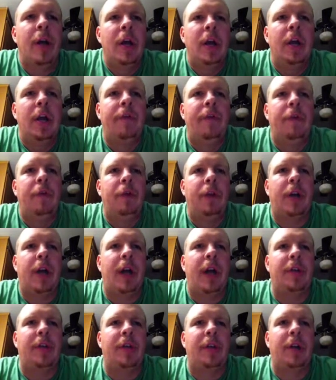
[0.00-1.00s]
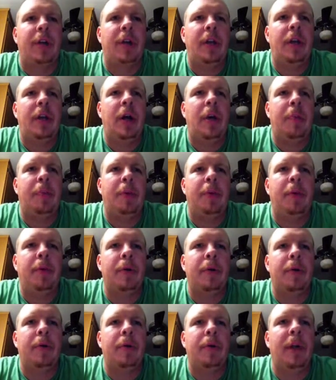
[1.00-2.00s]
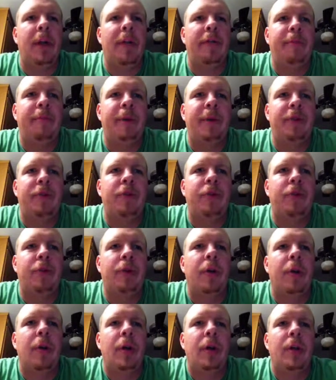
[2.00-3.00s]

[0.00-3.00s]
If you look at the upper left picture,